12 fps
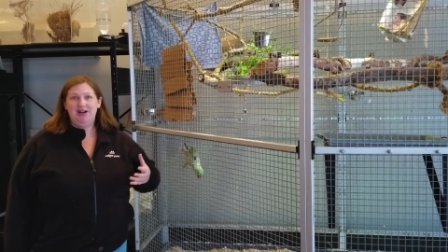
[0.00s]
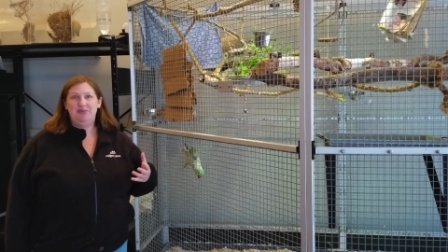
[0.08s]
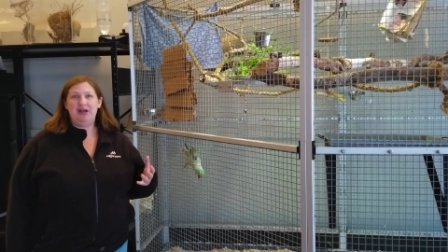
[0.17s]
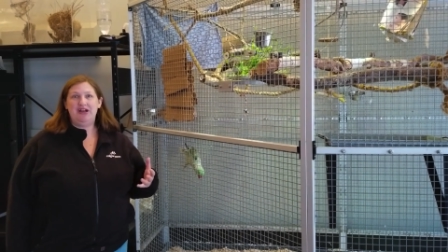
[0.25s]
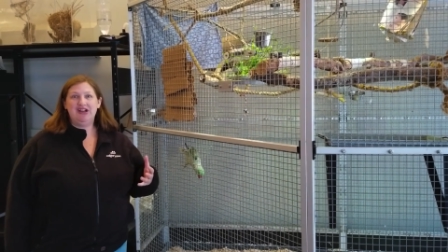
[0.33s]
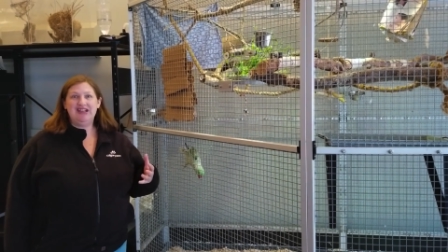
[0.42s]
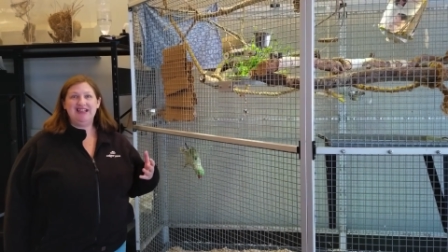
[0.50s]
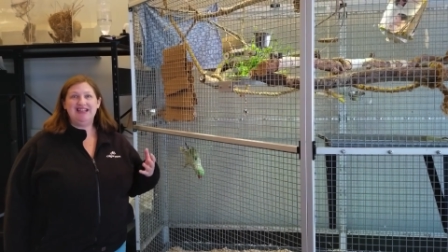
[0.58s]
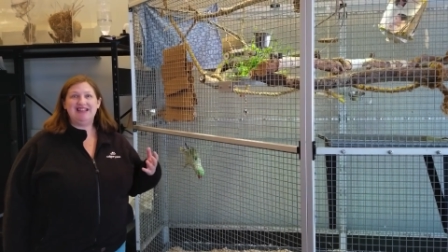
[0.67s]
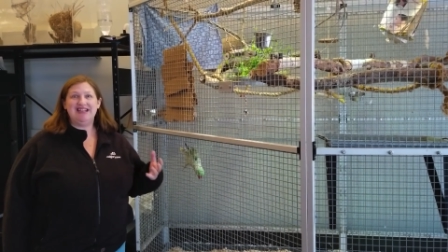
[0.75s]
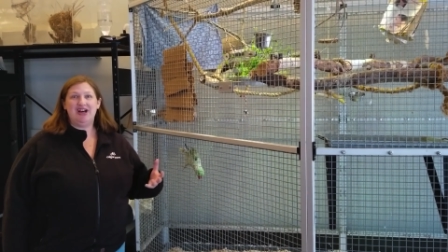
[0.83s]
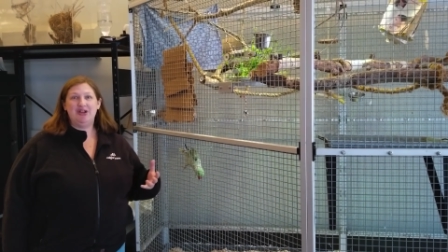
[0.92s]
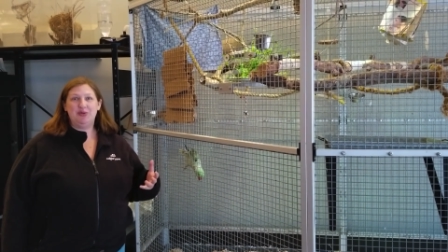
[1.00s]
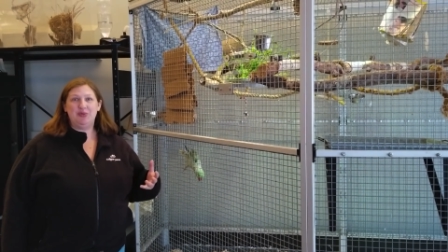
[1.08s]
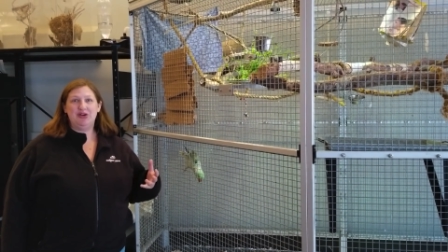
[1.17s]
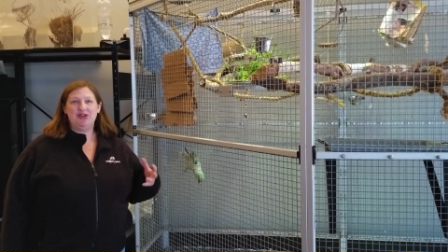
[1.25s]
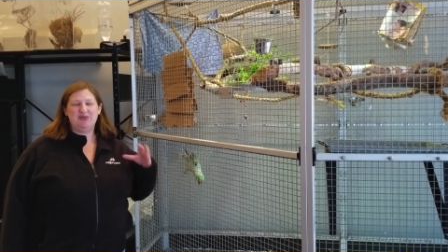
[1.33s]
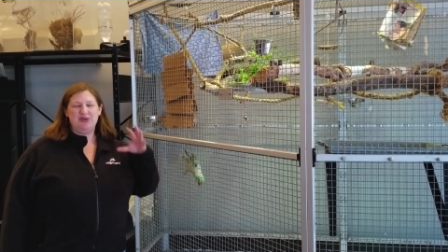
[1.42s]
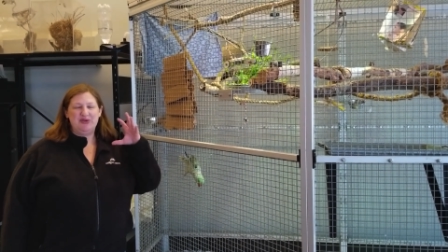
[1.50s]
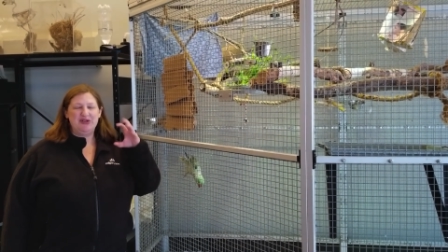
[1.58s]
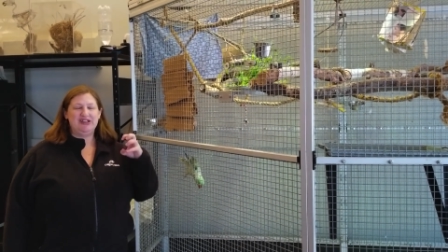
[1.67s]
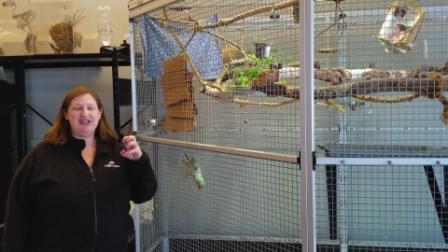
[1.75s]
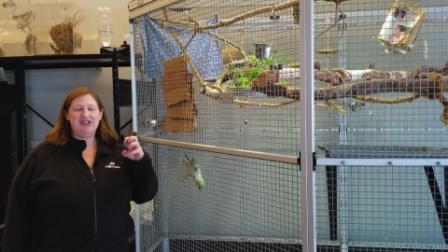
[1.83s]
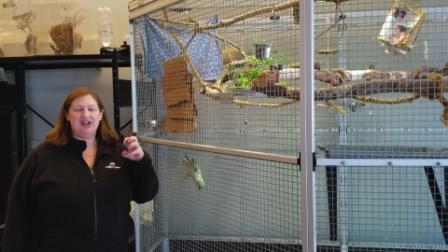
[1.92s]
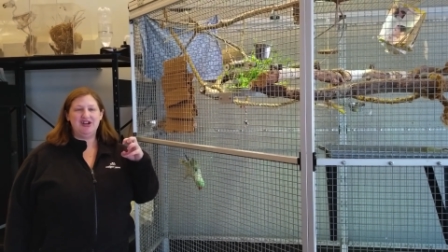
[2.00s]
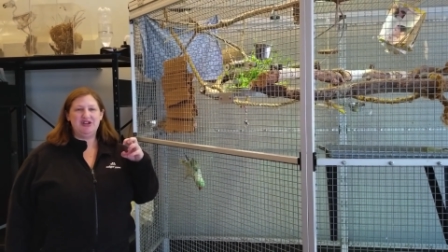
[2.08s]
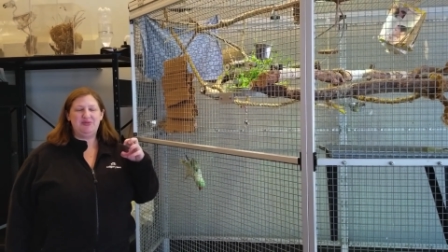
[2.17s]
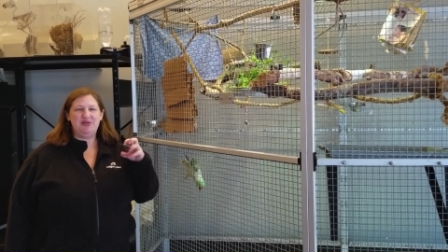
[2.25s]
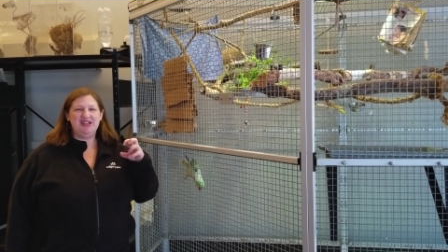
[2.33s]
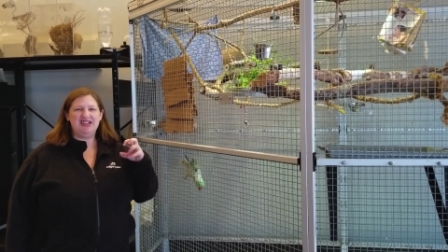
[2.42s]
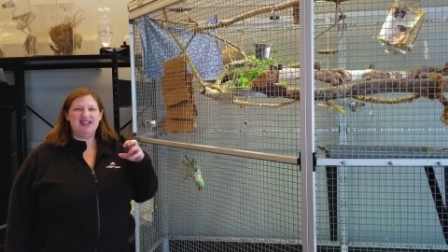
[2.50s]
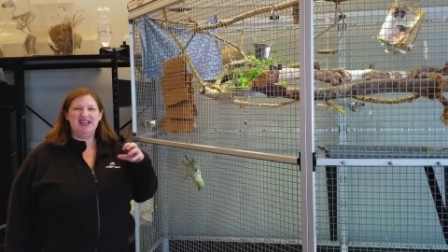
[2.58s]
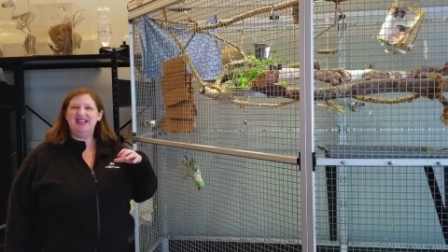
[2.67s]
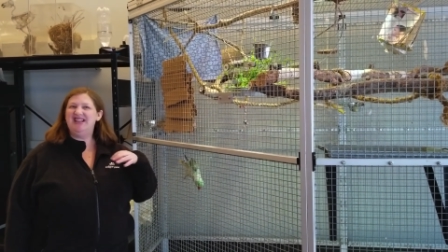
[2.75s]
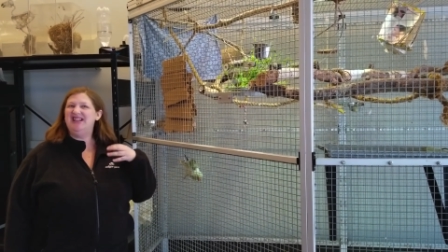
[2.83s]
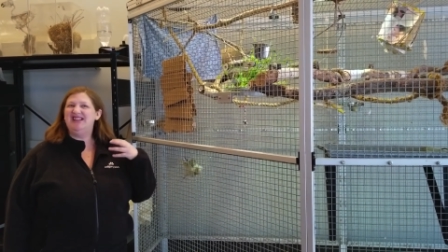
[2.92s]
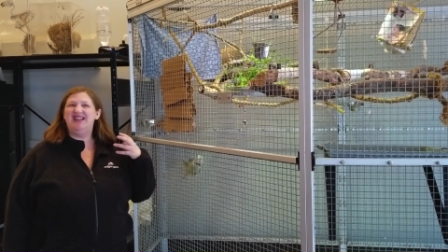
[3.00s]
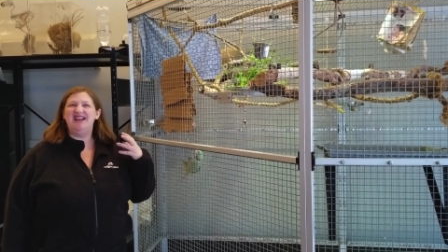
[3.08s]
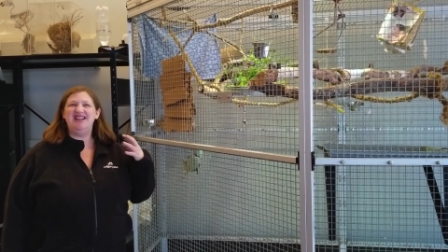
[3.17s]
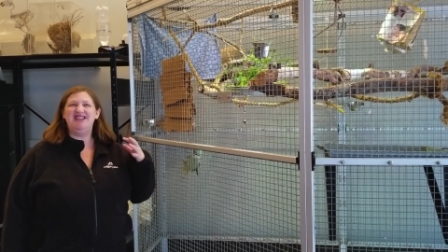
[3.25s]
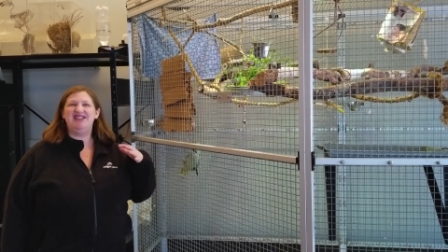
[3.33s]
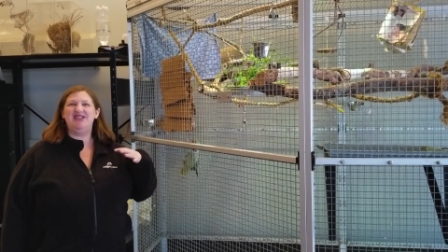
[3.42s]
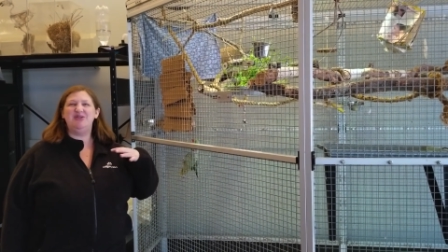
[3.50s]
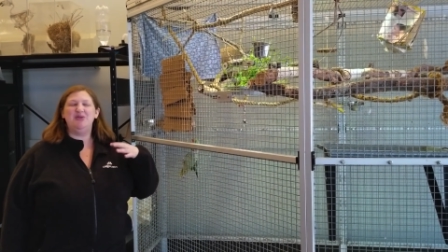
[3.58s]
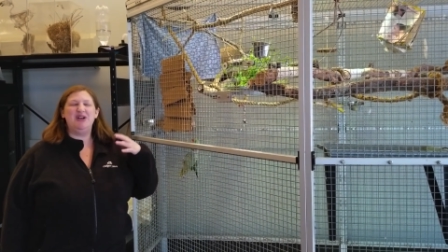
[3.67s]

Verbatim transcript: Parakeets and other birds with really large beaks, they like to